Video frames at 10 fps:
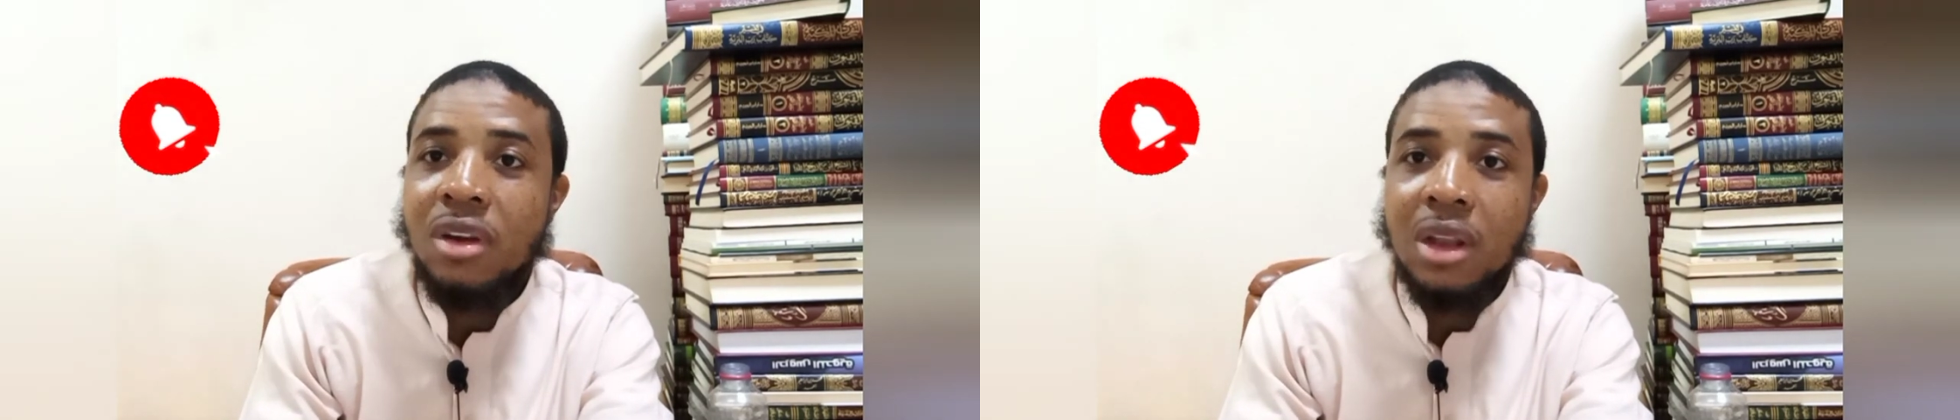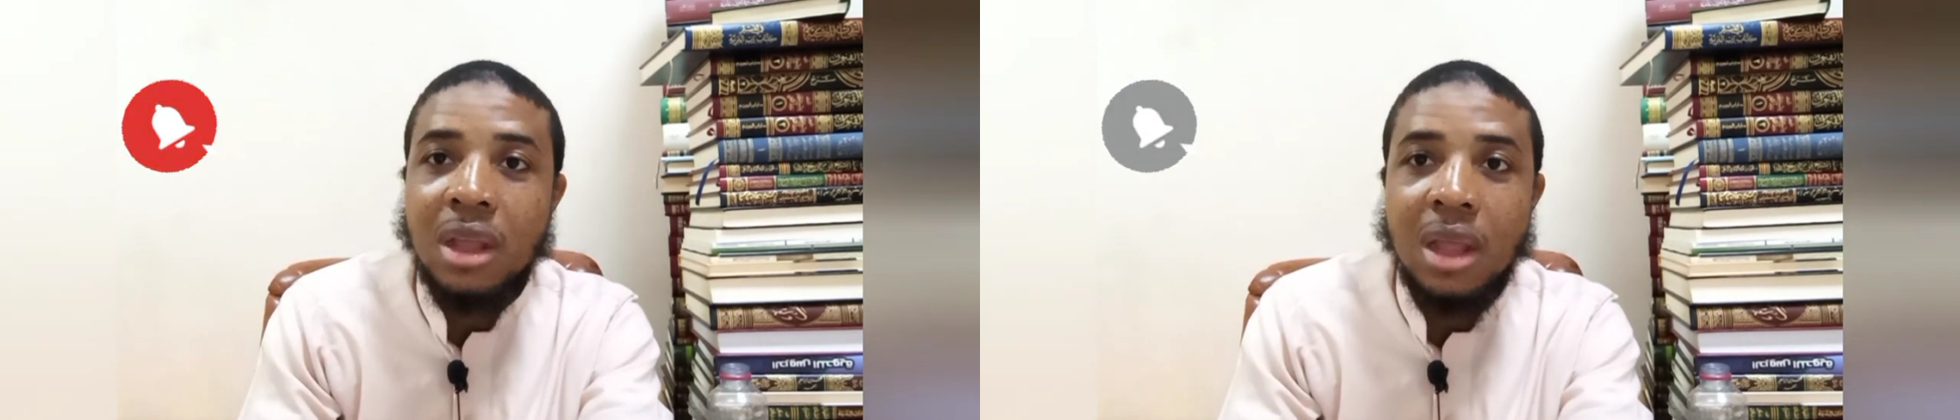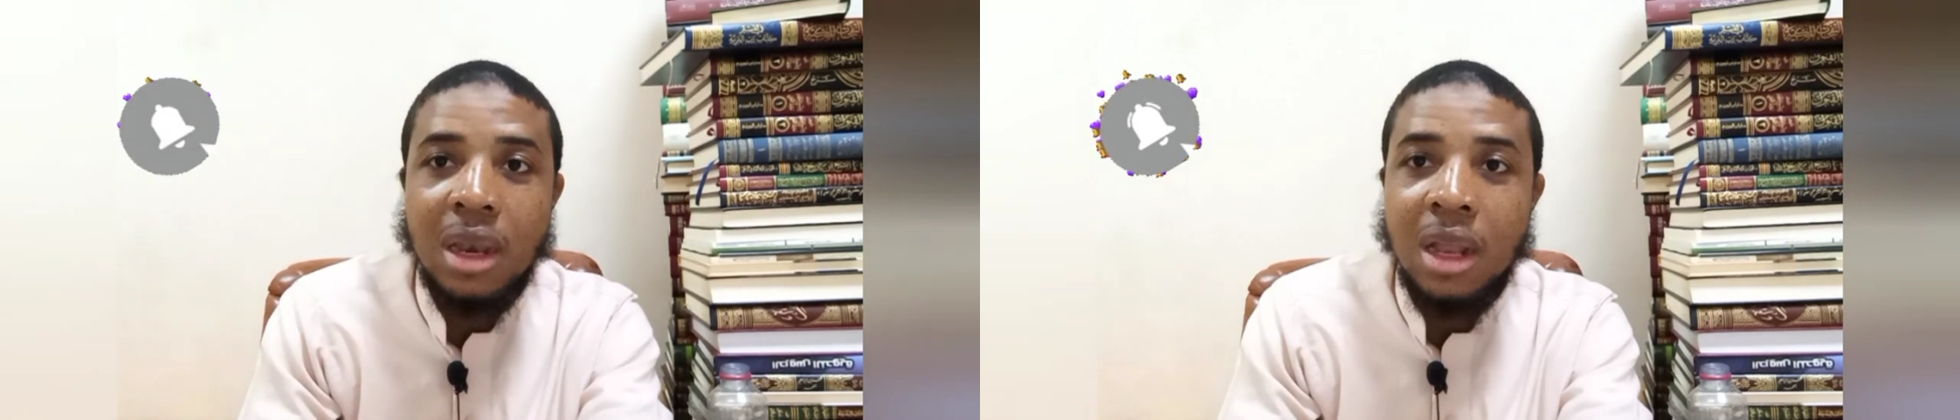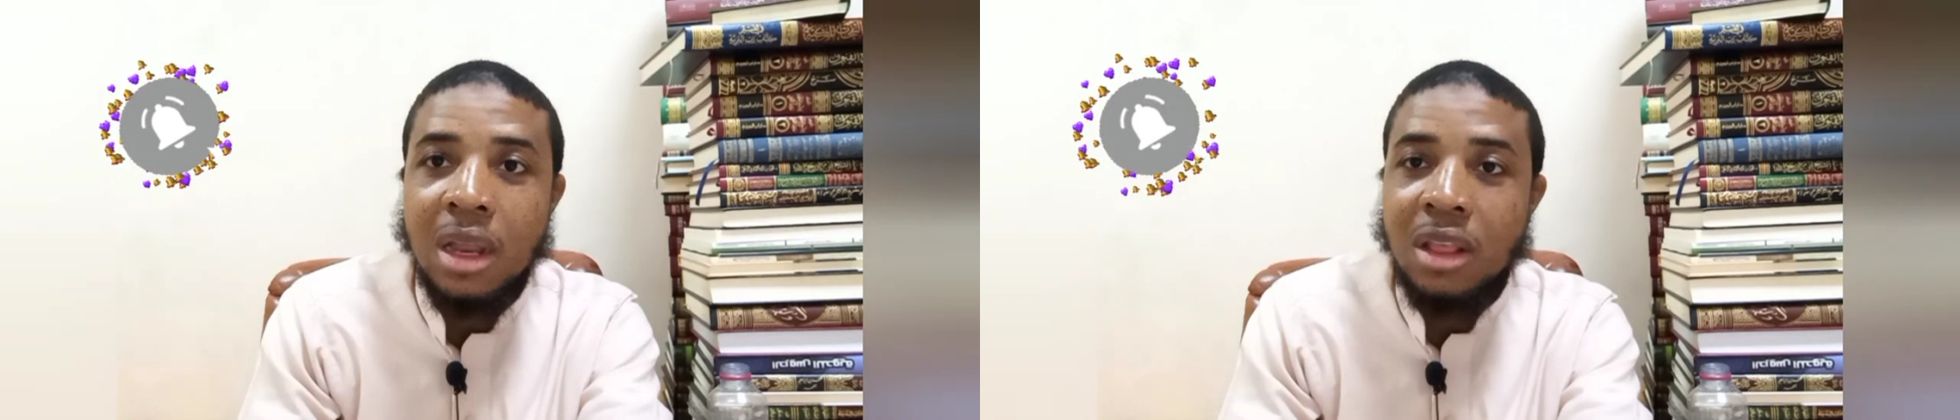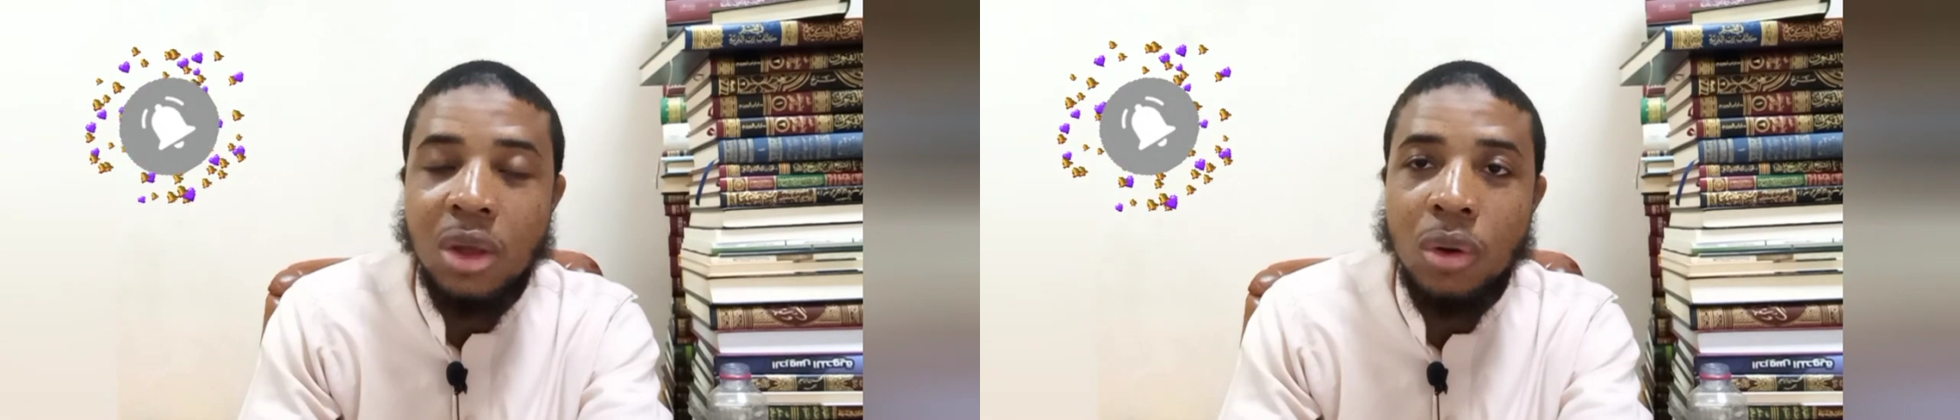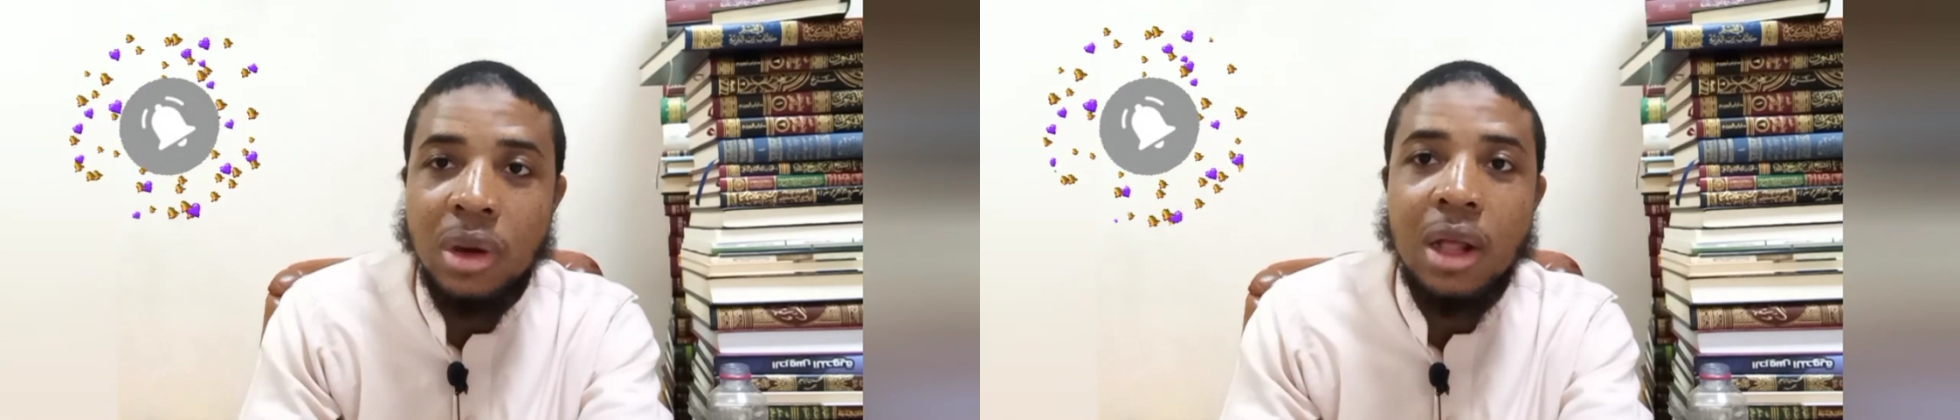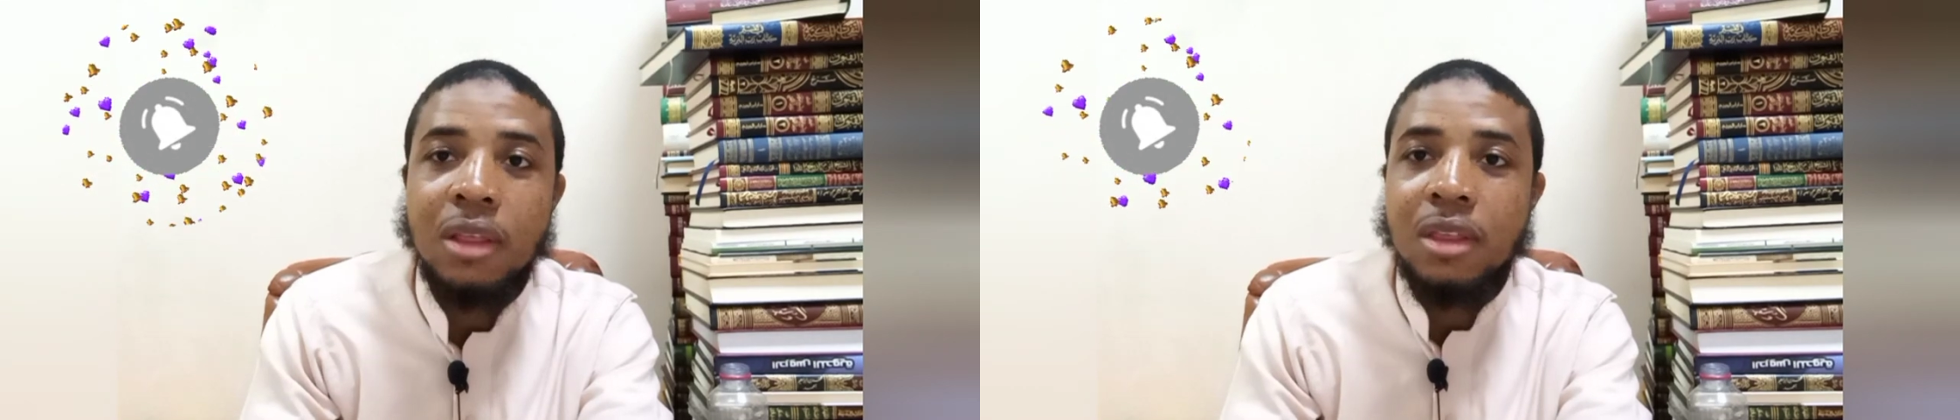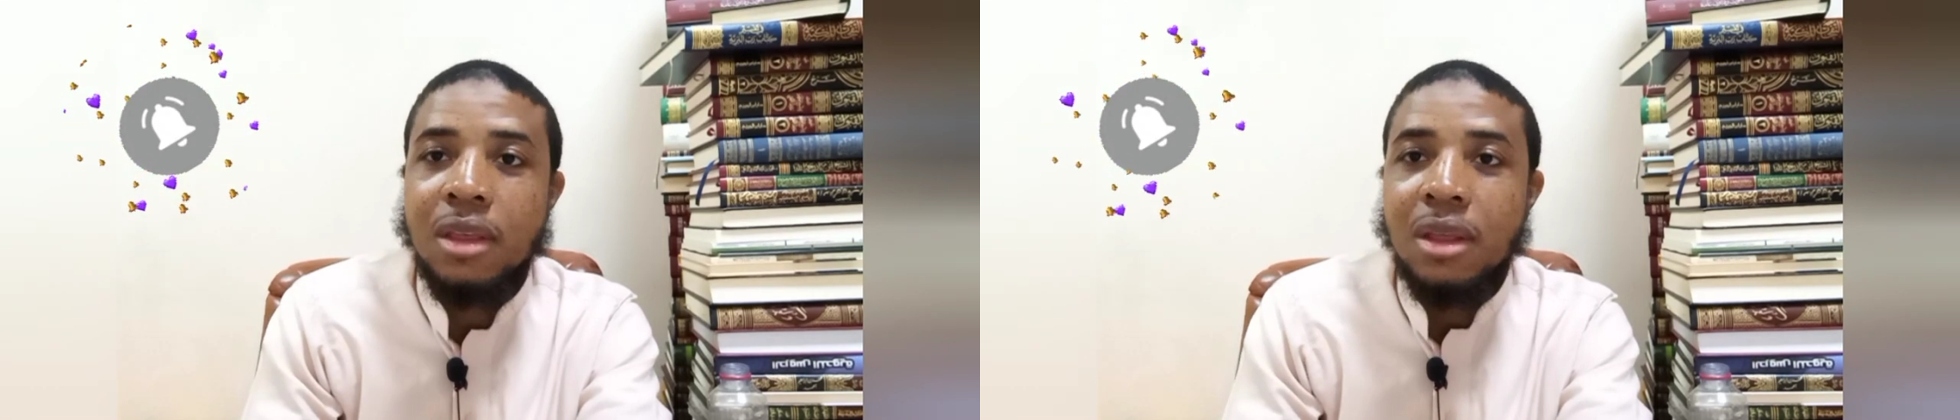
greater than anything on earth